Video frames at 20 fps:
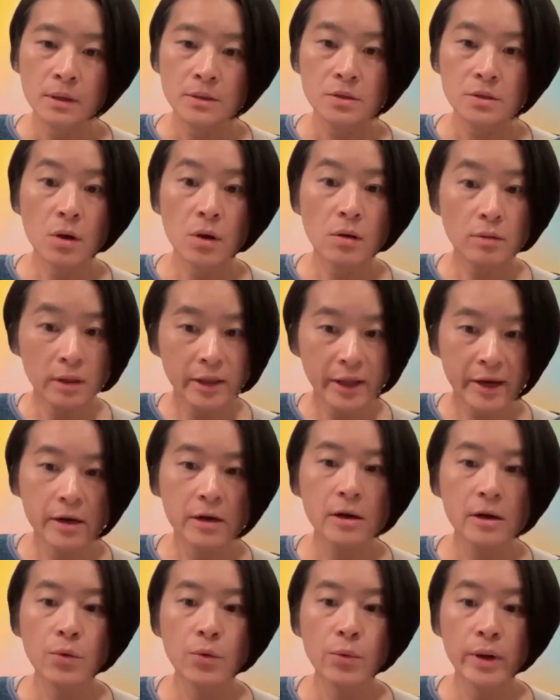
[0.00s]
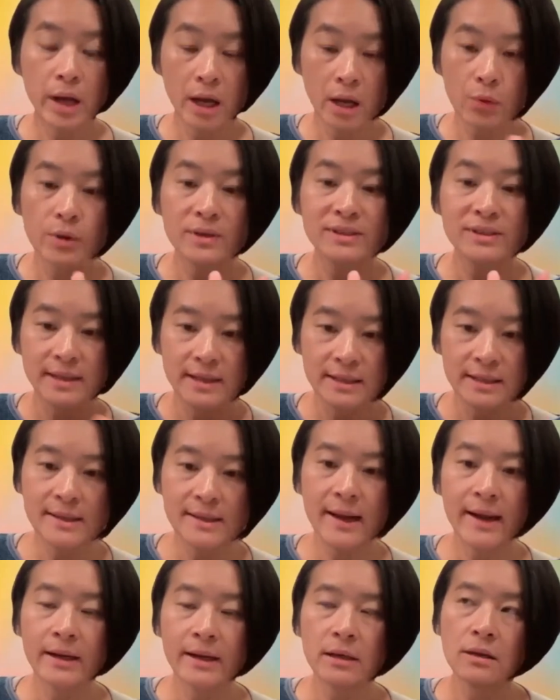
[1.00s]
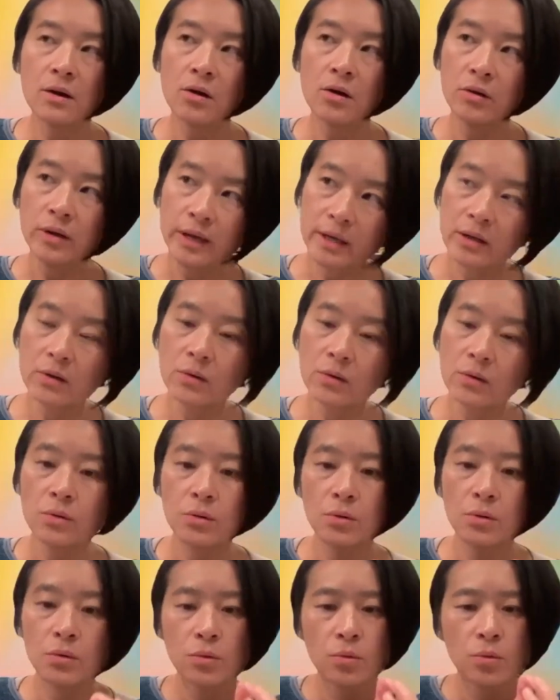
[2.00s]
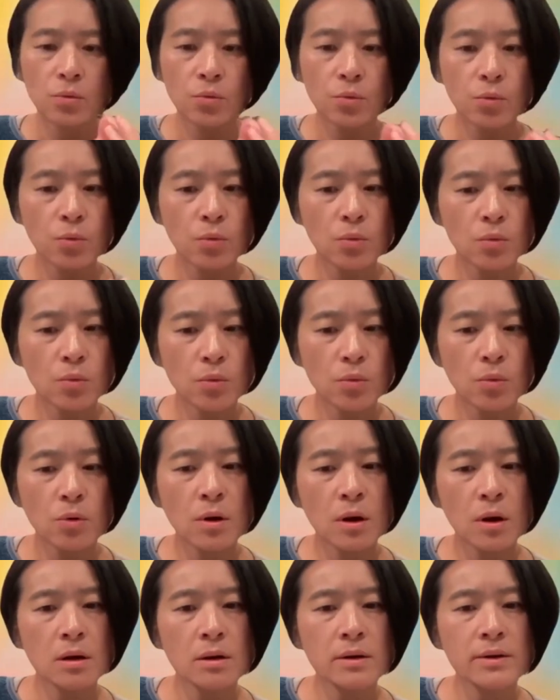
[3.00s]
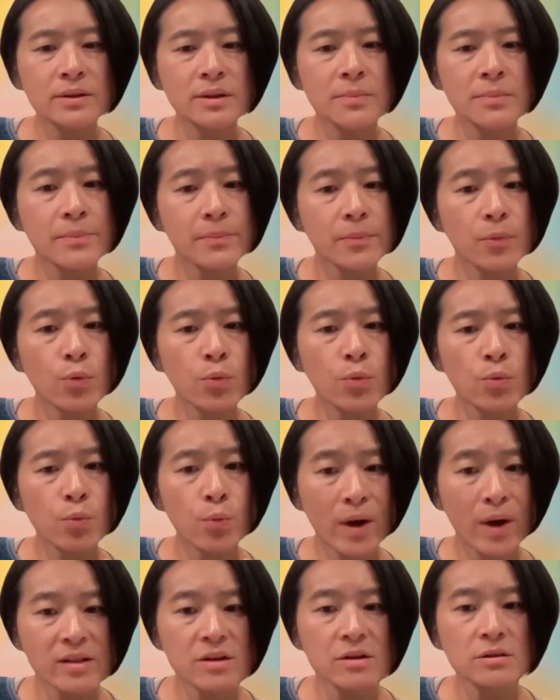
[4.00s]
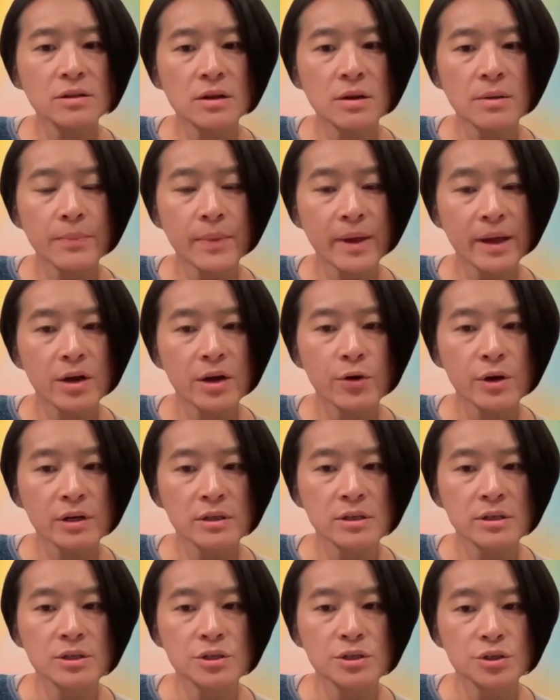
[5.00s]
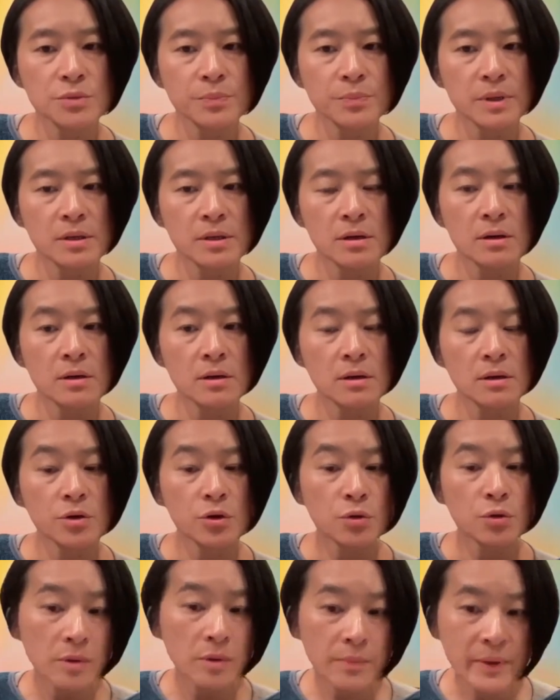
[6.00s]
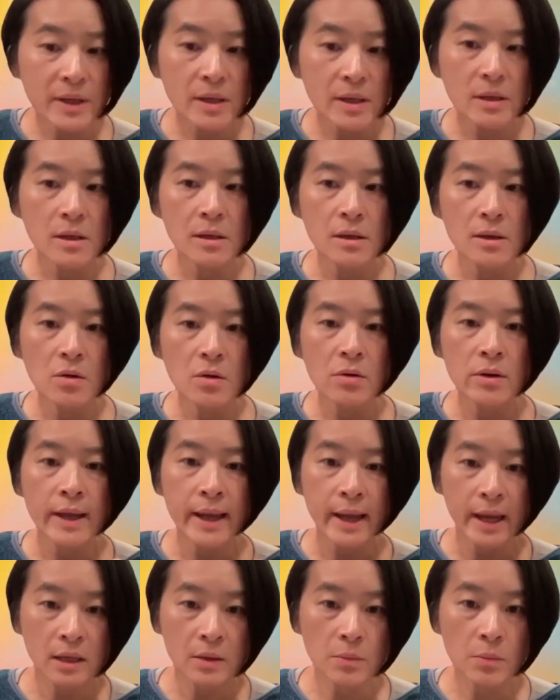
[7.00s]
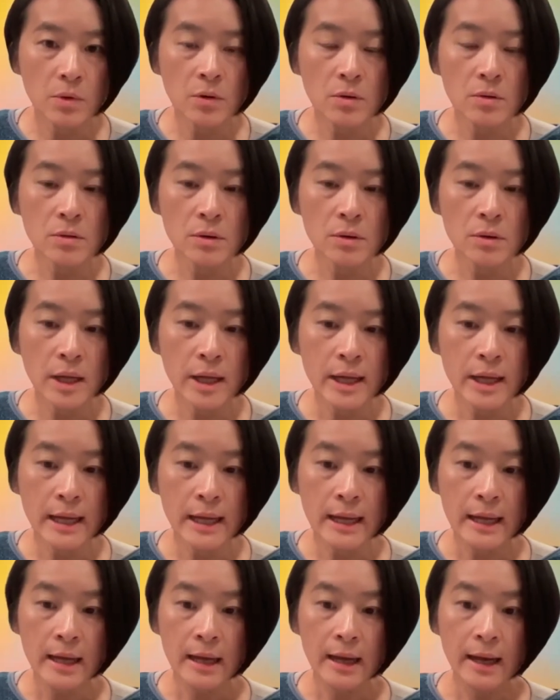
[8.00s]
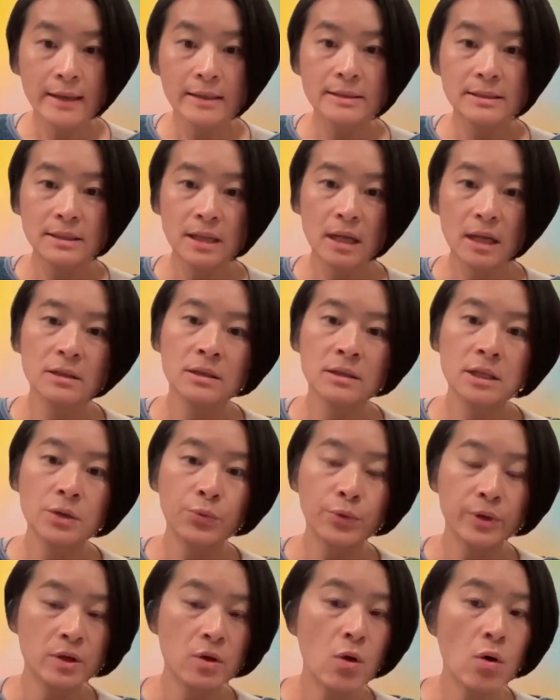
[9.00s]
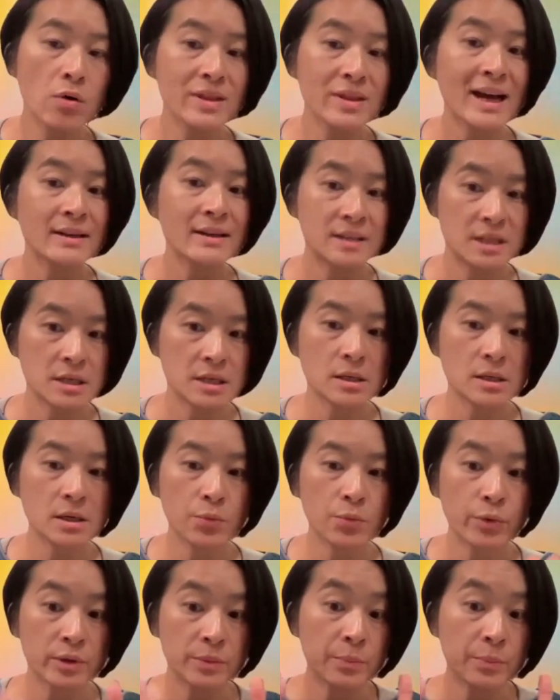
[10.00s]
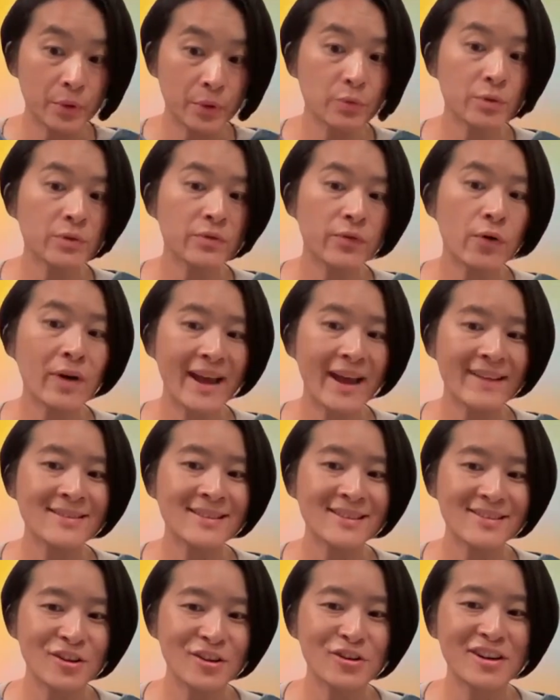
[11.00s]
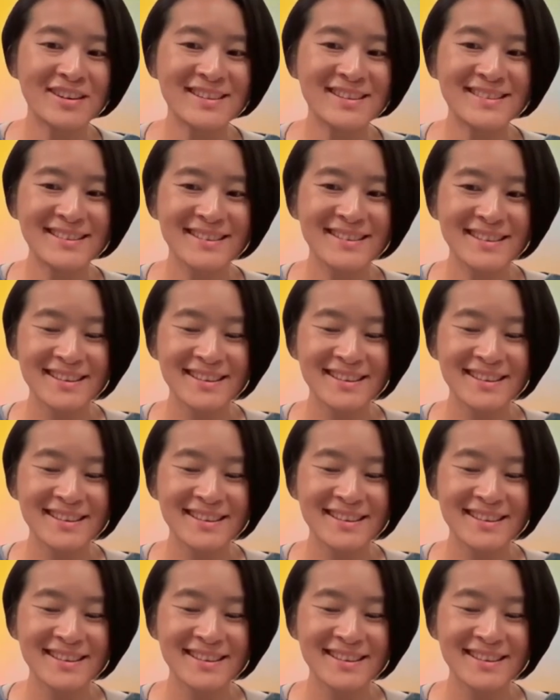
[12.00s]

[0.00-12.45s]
So later, when I was deciding, okay, the whether the main character should be a human being or an animal, I suddenly recall that deer with beautiful antler.